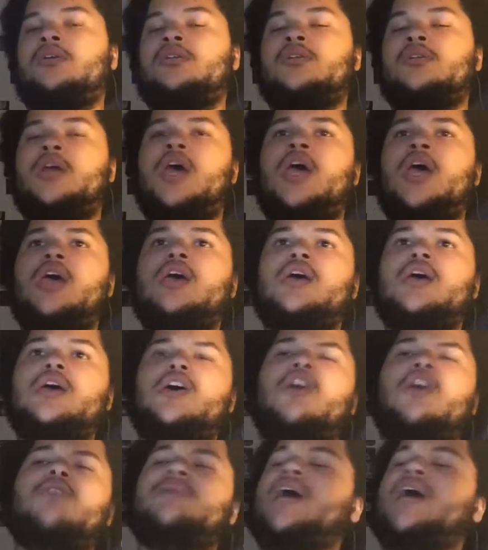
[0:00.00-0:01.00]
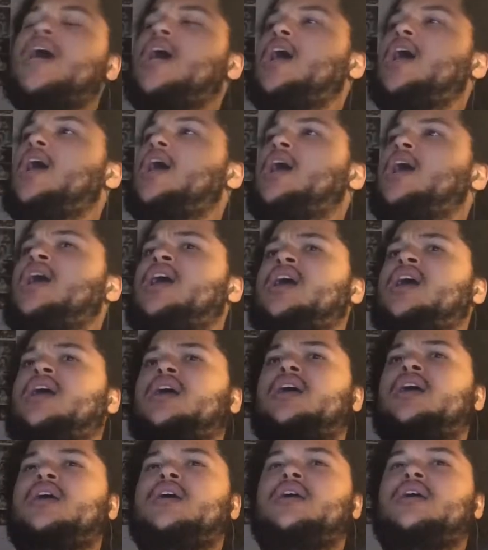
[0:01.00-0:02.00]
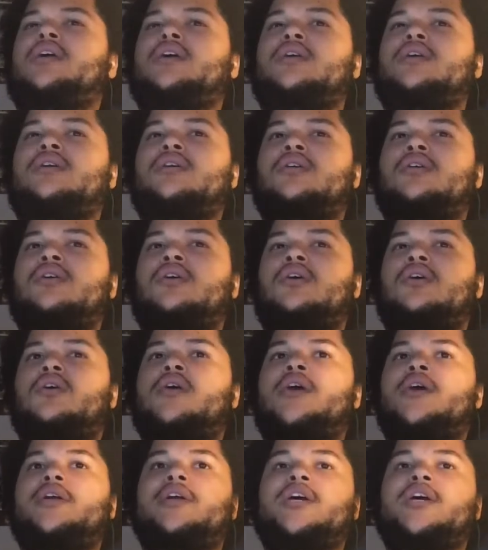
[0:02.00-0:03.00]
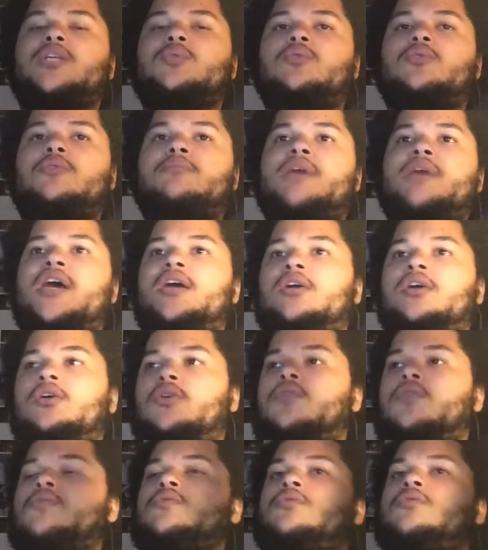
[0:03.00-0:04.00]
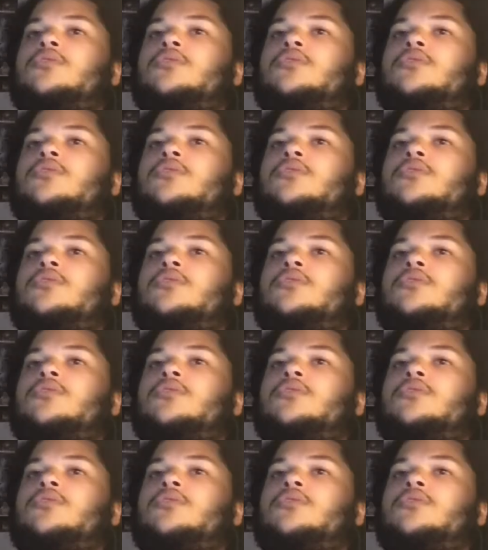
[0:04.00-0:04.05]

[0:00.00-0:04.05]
Naomi. Alright, next one, Matt, go.